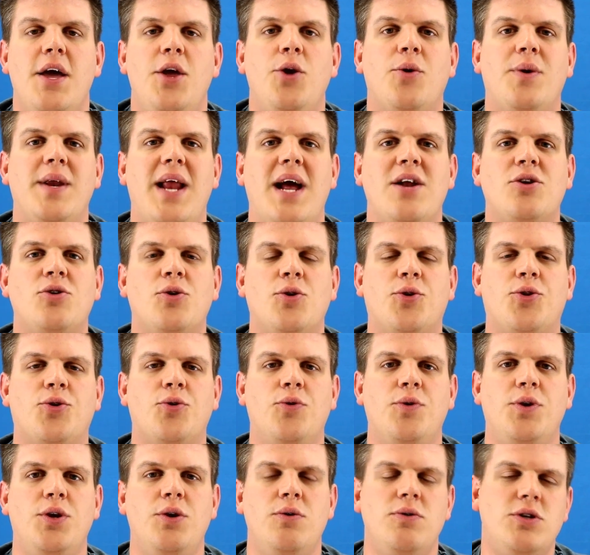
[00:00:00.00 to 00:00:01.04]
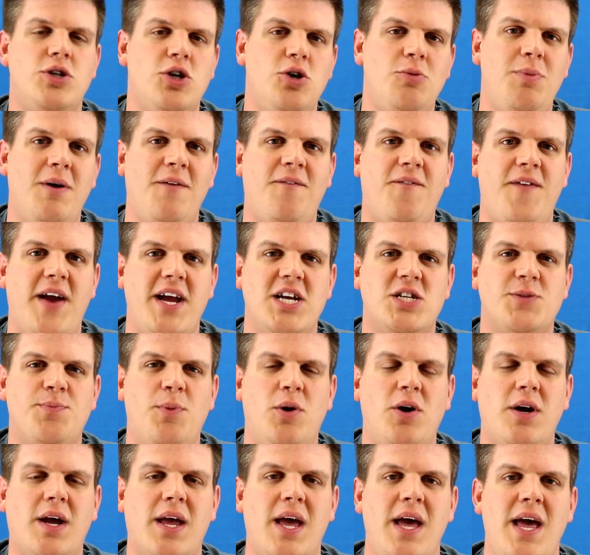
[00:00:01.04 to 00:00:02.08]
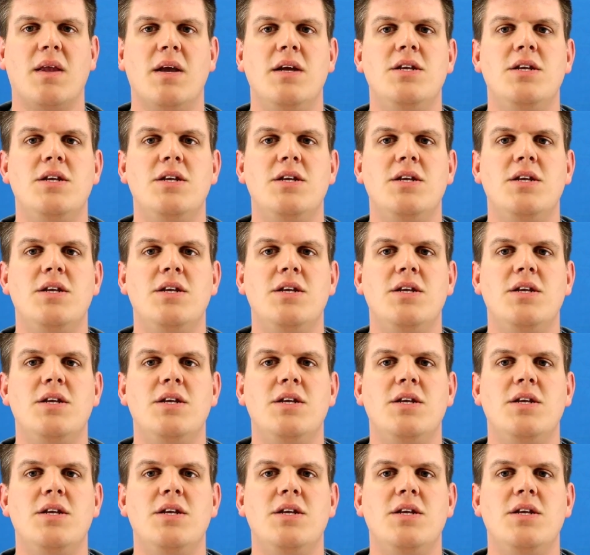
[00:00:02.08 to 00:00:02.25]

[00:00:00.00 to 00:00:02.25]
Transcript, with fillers: You can enter through YouTube and Facebook.